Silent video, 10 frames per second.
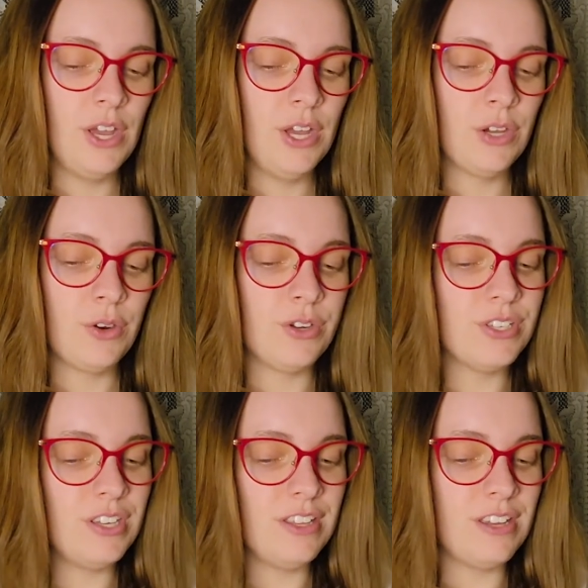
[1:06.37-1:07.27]

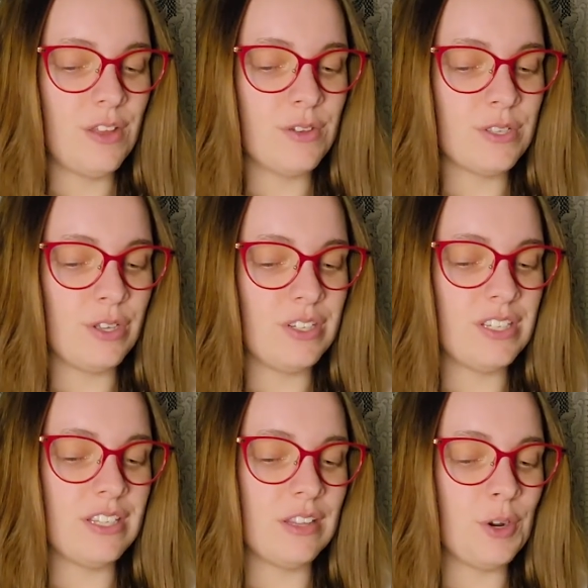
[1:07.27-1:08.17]
Chrissy and the others looked
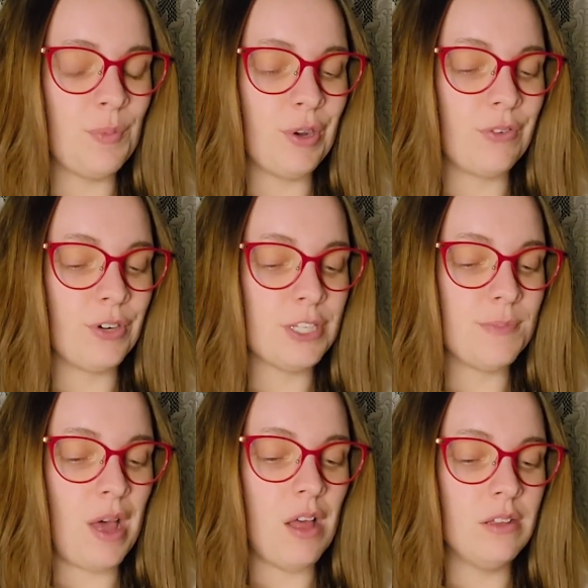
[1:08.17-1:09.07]
in the little book for a
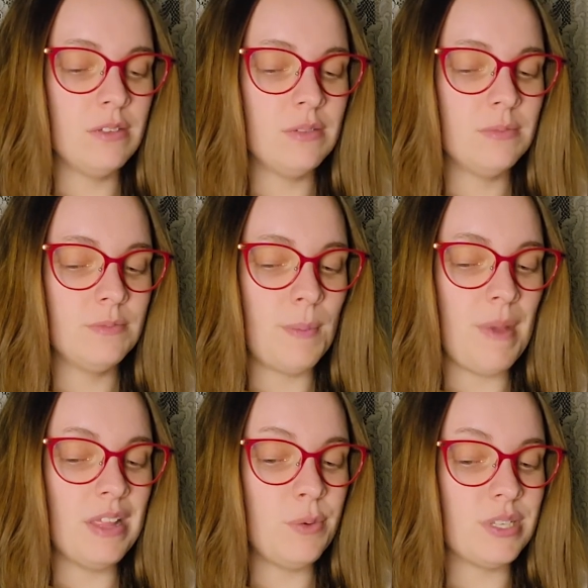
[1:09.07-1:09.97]
spell, but
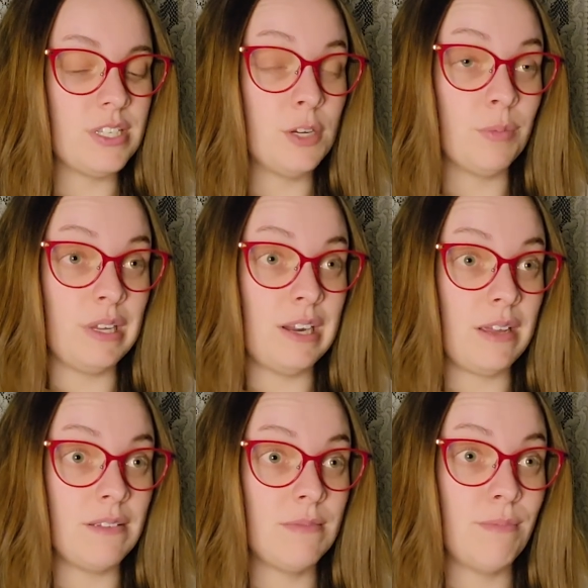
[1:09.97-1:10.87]
Meli was still
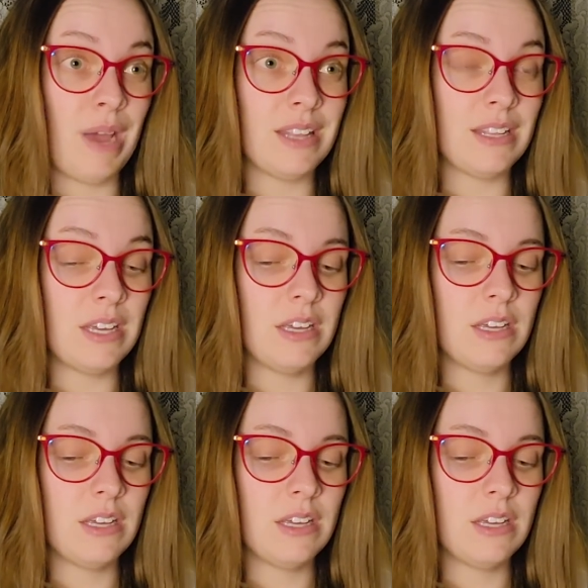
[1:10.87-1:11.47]
bleeding, badly.